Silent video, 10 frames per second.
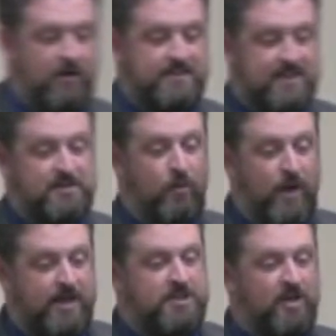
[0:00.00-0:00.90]
it says the
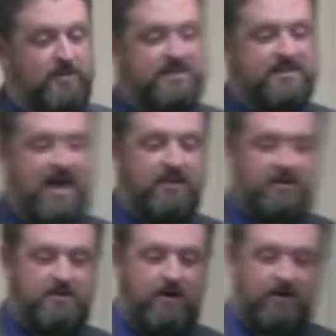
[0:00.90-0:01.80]
wicked shall be silent
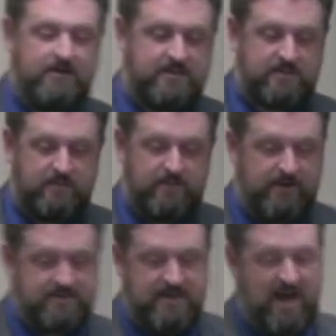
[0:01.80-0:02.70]
in darkness, but
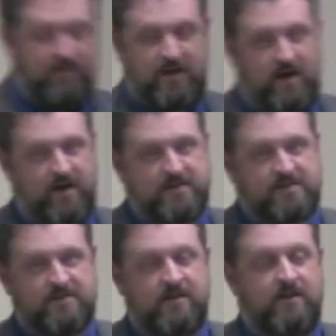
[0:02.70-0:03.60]
it's not
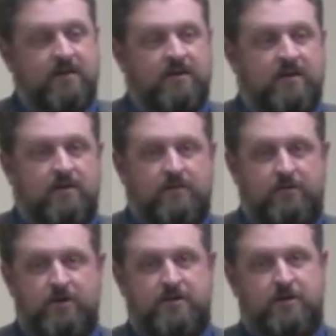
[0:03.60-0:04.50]
because
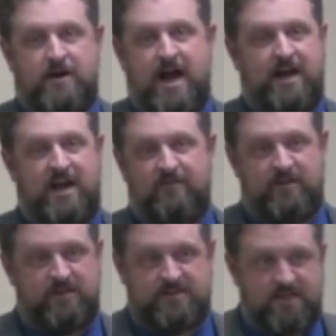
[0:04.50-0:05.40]
they're, they're not going to have
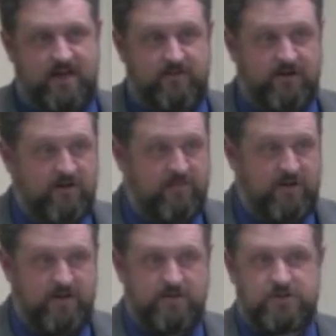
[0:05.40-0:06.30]
anything to say. They're going to
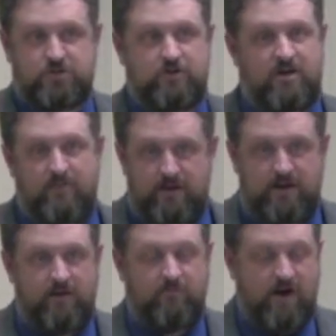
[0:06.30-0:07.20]
be
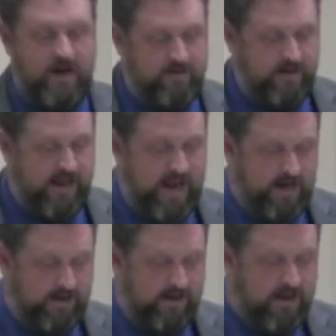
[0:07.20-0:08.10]
screaming and writhing in
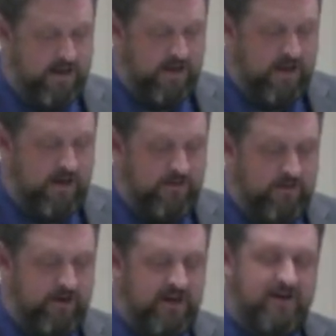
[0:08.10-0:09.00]
agony.
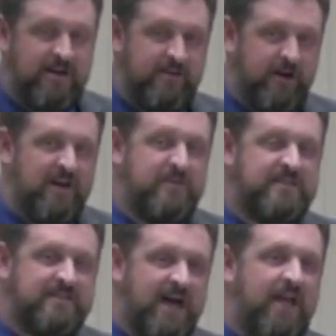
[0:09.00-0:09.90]
They're going to they're going to be
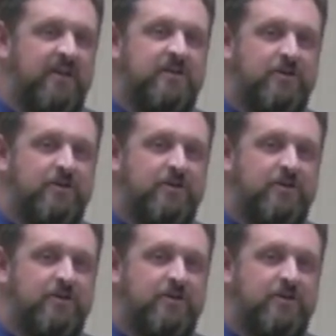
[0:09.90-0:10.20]
silent in